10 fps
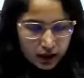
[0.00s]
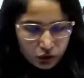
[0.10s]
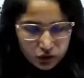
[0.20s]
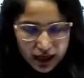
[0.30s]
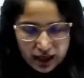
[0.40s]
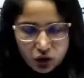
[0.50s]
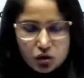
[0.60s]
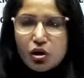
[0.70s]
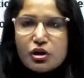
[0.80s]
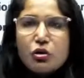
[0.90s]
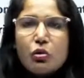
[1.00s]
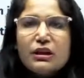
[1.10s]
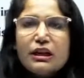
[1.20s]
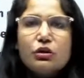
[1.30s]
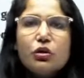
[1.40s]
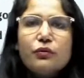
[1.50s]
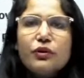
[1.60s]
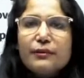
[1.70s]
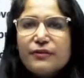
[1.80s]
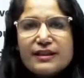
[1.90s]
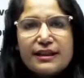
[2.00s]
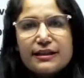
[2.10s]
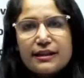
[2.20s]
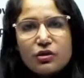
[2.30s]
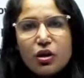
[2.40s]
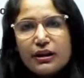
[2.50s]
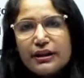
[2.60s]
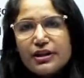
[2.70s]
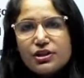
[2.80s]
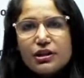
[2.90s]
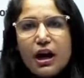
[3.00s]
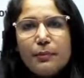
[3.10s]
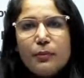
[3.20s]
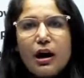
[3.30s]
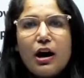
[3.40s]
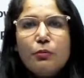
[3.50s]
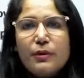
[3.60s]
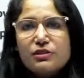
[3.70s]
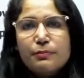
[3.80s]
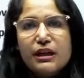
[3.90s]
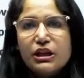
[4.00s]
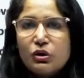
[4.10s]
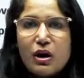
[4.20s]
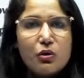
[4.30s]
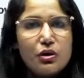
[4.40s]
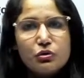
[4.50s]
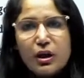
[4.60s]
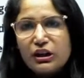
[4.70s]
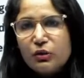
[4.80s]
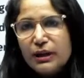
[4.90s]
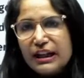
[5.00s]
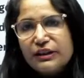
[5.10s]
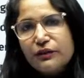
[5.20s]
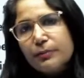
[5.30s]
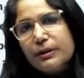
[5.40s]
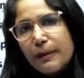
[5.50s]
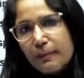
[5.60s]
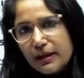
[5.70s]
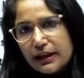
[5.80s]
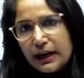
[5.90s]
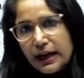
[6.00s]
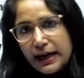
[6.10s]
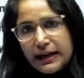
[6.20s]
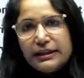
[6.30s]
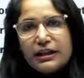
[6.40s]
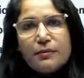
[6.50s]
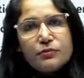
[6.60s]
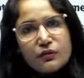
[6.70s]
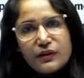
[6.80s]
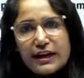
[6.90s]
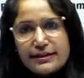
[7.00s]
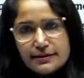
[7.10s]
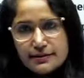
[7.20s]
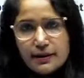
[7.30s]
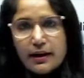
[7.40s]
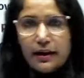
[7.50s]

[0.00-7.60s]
So they are not going to only look for the fiscal consolidation, how much money you are going to accumulate from the public in terms of taxes.